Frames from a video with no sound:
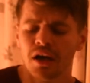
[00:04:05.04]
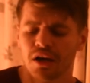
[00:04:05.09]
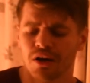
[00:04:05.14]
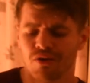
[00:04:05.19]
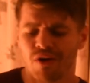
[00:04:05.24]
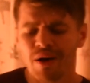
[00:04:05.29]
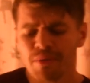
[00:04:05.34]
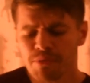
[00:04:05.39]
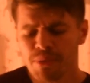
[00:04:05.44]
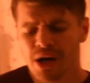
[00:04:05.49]

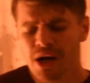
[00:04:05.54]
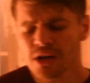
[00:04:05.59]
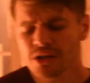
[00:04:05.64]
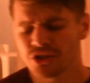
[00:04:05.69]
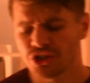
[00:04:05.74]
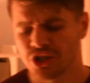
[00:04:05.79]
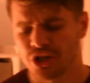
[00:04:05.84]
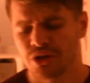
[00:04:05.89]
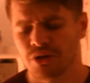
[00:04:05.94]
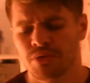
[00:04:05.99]
Grandpa
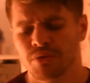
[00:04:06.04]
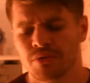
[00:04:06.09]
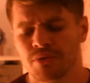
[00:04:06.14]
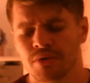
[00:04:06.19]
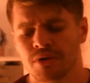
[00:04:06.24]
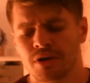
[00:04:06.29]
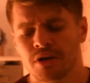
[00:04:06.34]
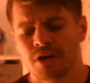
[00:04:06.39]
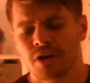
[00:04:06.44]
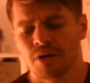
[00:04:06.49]
Joe
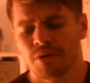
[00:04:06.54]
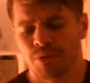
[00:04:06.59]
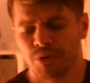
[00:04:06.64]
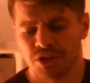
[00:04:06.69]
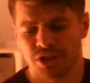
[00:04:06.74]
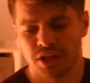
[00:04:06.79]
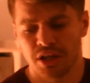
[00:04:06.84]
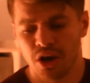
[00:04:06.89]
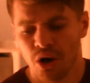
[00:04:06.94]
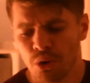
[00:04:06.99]

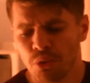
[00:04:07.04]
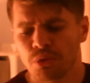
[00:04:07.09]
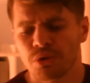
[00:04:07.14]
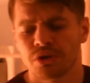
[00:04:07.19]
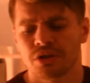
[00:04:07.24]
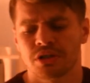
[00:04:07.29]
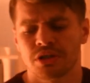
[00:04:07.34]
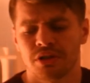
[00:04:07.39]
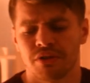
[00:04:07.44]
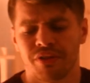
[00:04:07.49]
was the
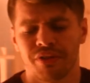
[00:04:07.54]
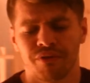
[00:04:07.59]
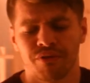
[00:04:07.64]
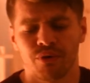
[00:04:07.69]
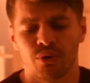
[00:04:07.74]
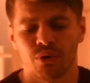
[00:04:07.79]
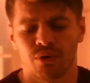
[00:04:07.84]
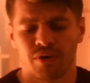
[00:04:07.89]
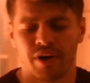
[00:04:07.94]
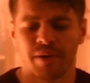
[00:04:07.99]
oldest of the
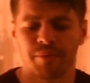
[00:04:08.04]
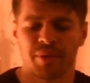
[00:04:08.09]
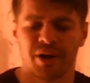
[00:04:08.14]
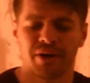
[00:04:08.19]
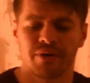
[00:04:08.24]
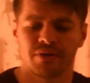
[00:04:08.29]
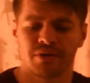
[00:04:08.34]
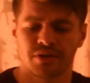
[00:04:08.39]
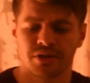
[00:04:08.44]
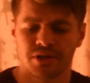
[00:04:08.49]
four
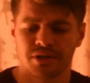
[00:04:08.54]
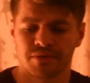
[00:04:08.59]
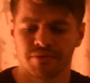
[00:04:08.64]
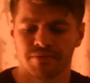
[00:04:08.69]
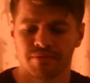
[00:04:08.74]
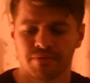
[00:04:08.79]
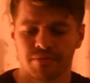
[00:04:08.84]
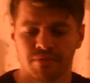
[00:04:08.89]
grandparents.